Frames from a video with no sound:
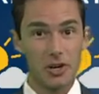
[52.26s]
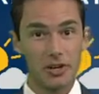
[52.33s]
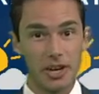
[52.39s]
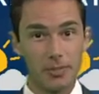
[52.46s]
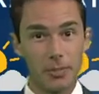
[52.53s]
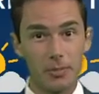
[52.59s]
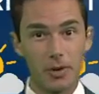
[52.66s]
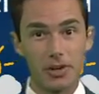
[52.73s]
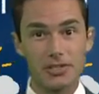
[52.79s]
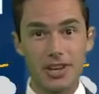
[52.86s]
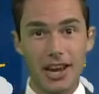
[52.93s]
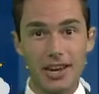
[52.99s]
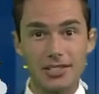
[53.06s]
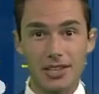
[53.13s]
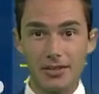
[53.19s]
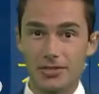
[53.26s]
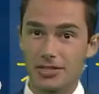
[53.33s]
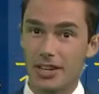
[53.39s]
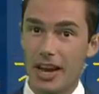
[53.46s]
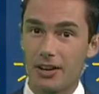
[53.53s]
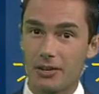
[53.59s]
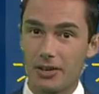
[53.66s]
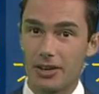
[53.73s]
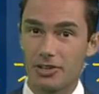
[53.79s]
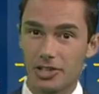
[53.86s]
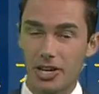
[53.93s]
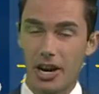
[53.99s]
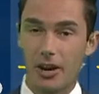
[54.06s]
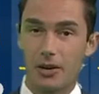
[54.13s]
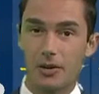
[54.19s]
A couple more days of scattered and
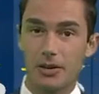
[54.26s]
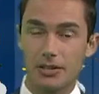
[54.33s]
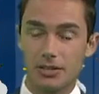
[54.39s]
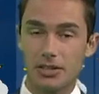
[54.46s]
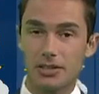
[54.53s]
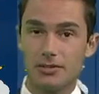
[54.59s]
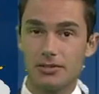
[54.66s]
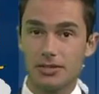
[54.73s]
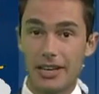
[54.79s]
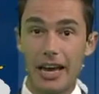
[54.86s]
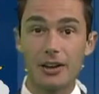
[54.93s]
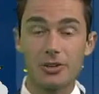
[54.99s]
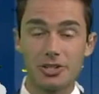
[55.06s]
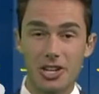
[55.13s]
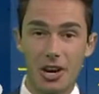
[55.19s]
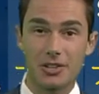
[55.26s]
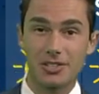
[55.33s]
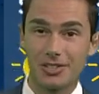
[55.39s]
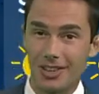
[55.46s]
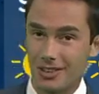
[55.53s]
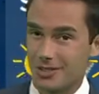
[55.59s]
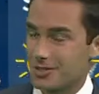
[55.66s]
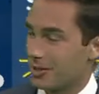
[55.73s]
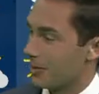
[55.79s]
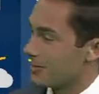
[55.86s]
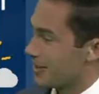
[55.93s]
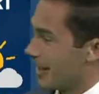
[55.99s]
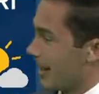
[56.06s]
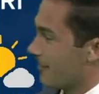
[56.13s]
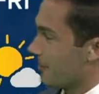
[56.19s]
shower, scattered showers and
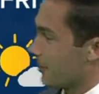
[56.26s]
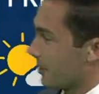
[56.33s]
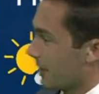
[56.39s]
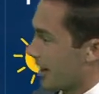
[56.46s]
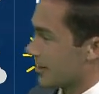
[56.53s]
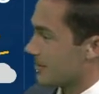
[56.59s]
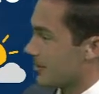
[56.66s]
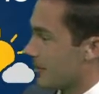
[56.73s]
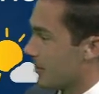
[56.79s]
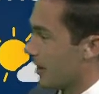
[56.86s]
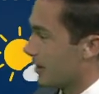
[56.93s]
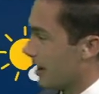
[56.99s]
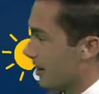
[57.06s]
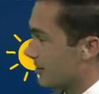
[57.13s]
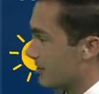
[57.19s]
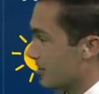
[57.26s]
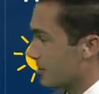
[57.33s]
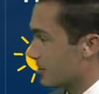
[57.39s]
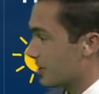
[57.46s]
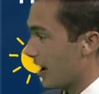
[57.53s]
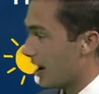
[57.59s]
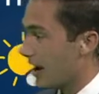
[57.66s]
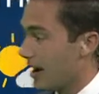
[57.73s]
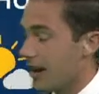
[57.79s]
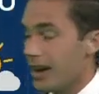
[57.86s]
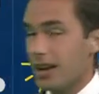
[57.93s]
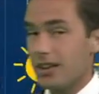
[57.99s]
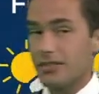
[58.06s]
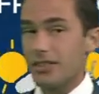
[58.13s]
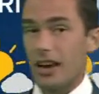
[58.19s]
thunderstorms in that forecast for your Monday and Tuesday.
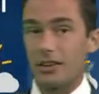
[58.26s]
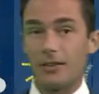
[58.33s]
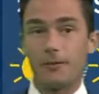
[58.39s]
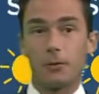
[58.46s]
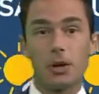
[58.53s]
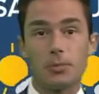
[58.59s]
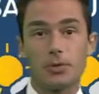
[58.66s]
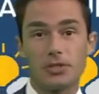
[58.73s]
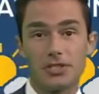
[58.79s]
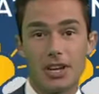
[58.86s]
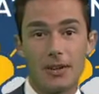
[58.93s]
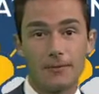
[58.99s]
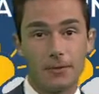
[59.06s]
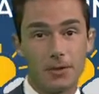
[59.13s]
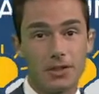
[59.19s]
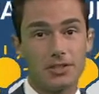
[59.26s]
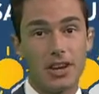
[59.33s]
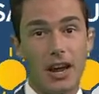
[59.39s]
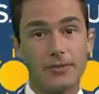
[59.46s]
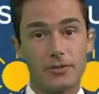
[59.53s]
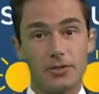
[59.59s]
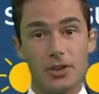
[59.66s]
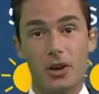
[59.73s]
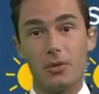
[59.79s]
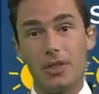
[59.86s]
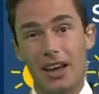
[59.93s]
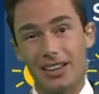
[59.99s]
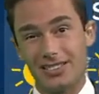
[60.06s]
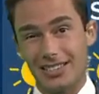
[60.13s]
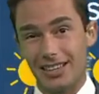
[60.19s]
Down to 40% for this afternoon.
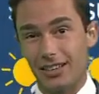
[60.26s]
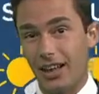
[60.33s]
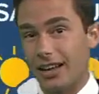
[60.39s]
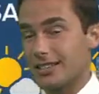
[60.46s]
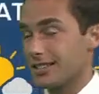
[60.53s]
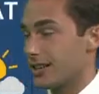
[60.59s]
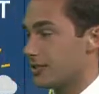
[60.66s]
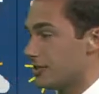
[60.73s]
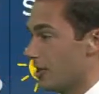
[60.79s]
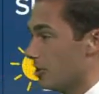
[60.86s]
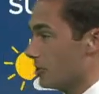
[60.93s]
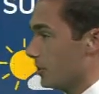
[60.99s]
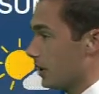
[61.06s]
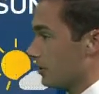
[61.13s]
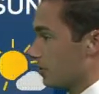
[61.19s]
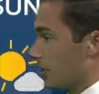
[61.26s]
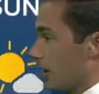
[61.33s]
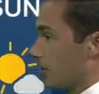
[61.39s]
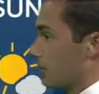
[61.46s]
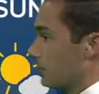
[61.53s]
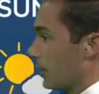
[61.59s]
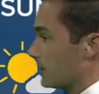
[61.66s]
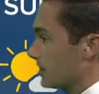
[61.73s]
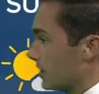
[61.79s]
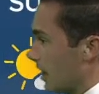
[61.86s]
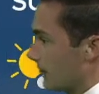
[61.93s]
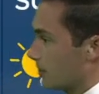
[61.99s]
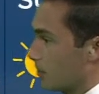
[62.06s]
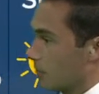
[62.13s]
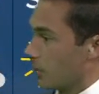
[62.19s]
That declines continuing throughout the rest
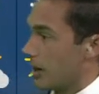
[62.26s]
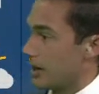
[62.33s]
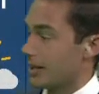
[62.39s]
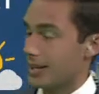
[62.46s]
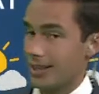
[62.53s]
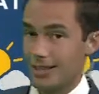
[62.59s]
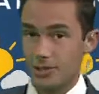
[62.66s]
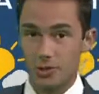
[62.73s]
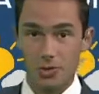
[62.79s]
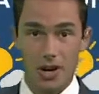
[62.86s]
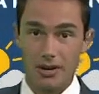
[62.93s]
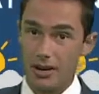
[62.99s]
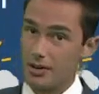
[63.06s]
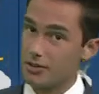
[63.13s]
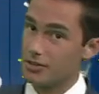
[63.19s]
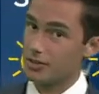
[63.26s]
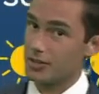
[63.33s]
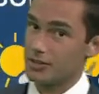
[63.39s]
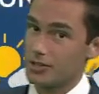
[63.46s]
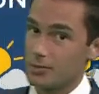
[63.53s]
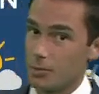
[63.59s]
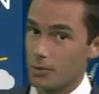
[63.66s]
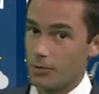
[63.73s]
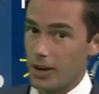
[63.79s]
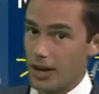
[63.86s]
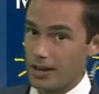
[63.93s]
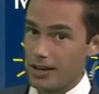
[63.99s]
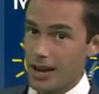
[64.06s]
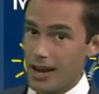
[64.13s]
of the week, and then drier air starts to move in.